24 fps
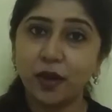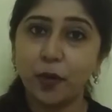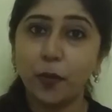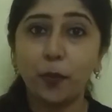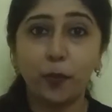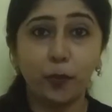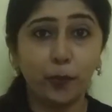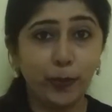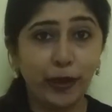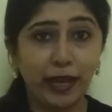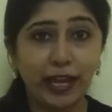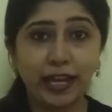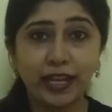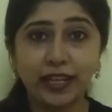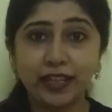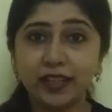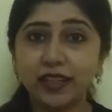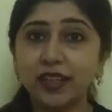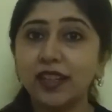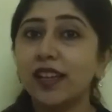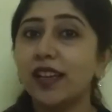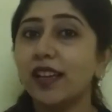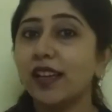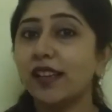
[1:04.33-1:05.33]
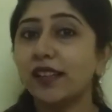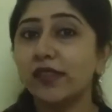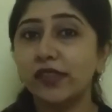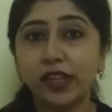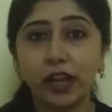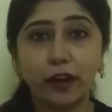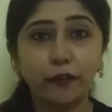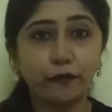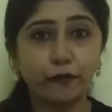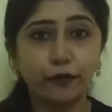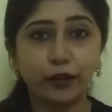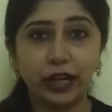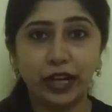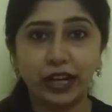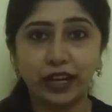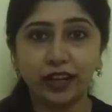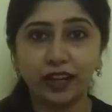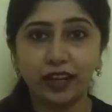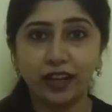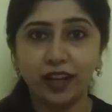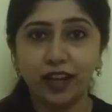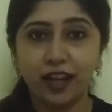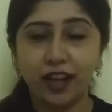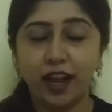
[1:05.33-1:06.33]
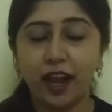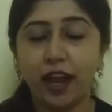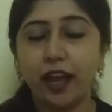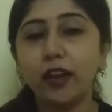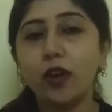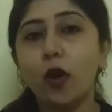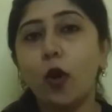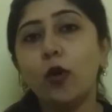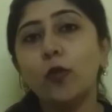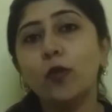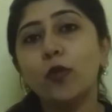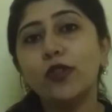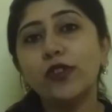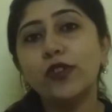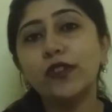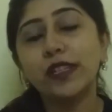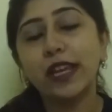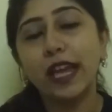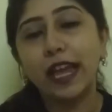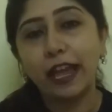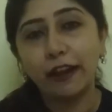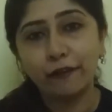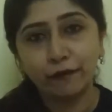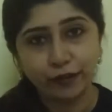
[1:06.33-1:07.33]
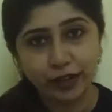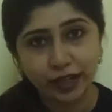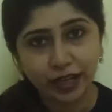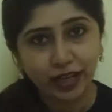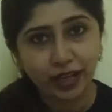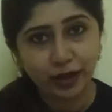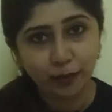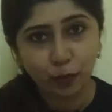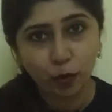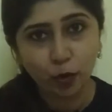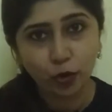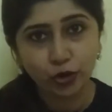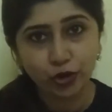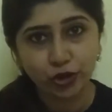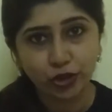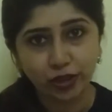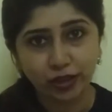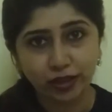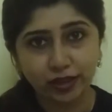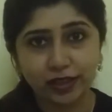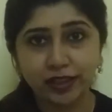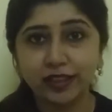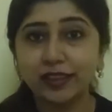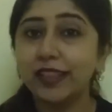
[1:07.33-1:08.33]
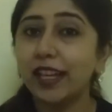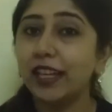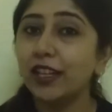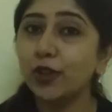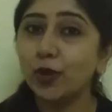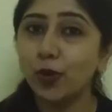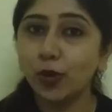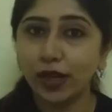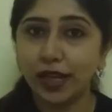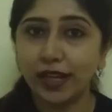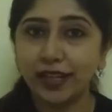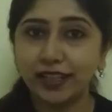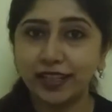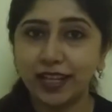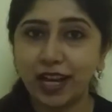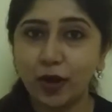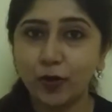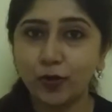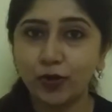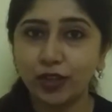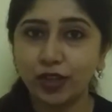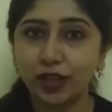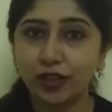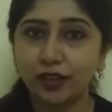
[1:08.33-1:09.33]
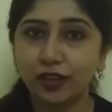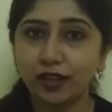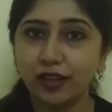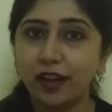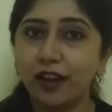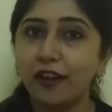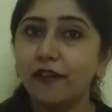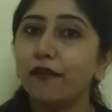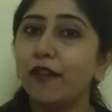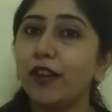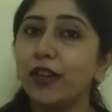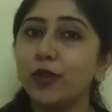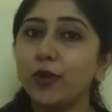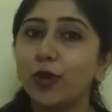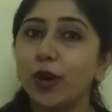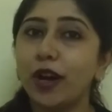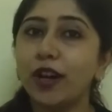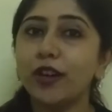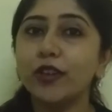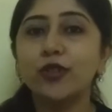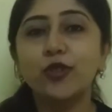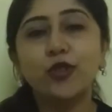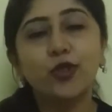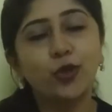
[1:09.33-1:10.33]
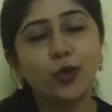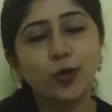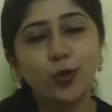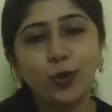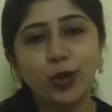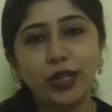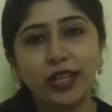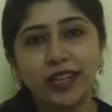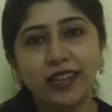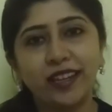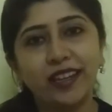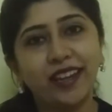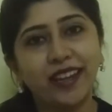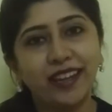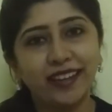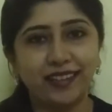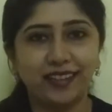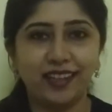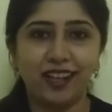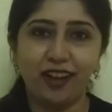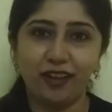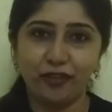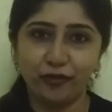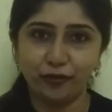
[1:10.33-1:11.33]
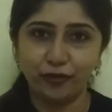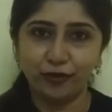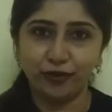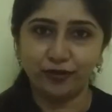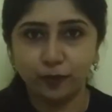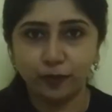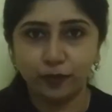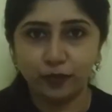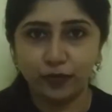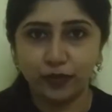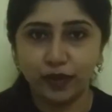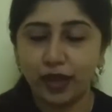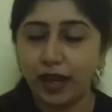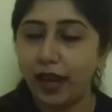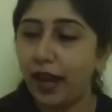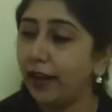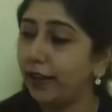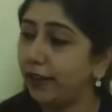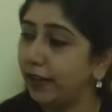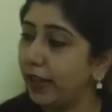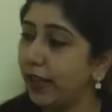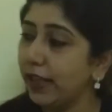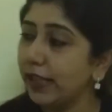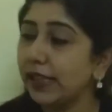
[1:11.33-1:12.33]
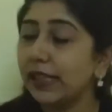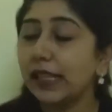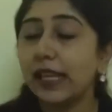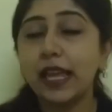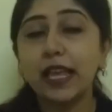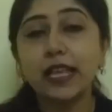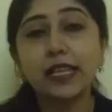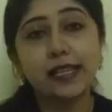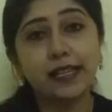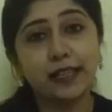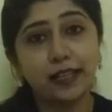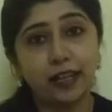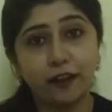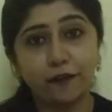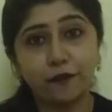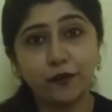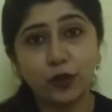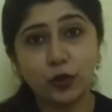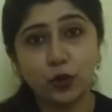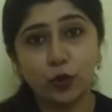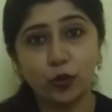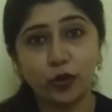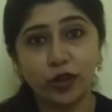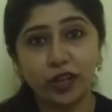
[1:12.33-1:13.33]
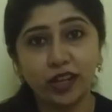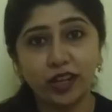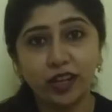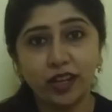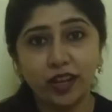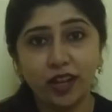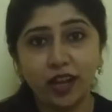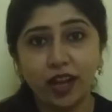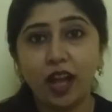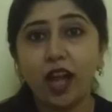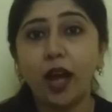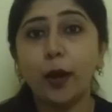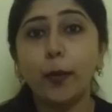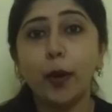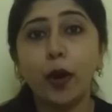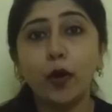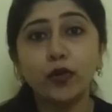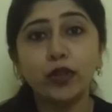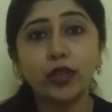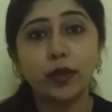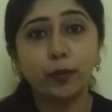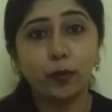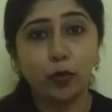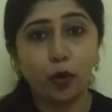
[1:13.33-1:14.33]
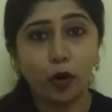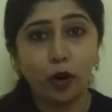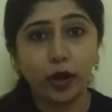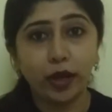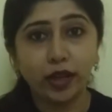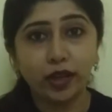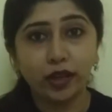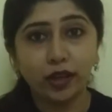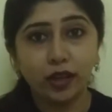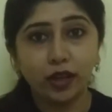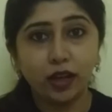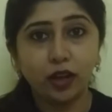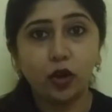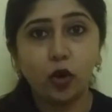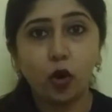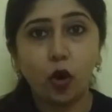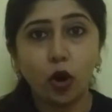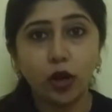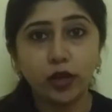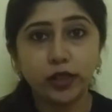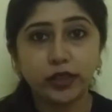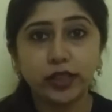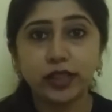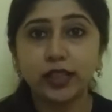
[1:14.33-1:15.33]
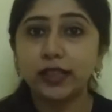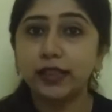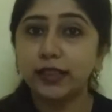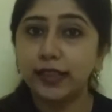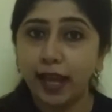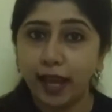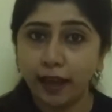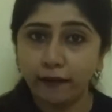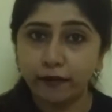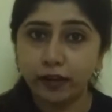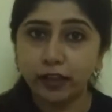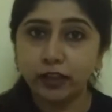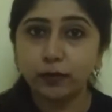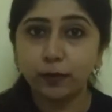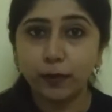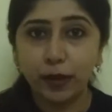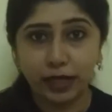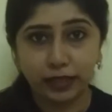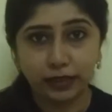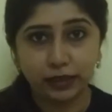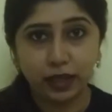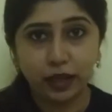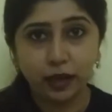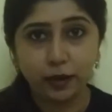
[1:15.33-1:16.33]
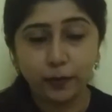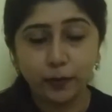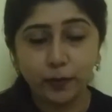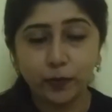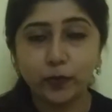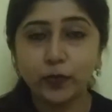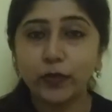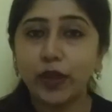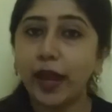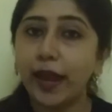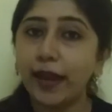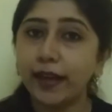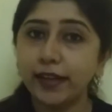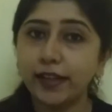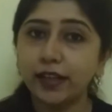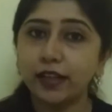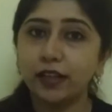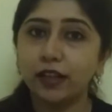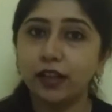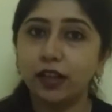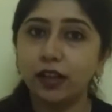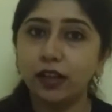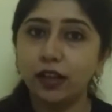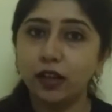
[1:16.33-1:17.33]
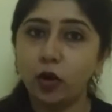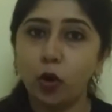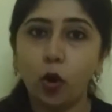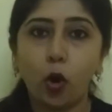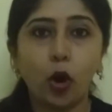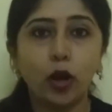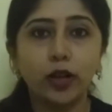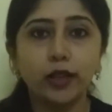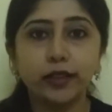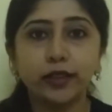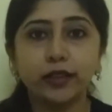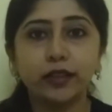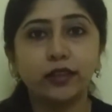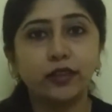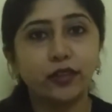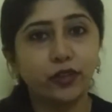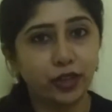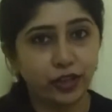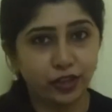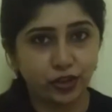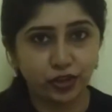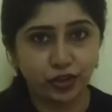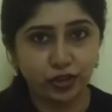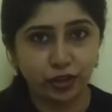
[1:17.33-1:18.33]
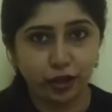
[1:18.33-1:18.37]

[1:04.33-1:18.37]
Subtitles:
pain, suffering and almost every emotion that you will encounter when you are truly in love. And this is a love story about a boy called Daivat Mehta and a girl called Krishna.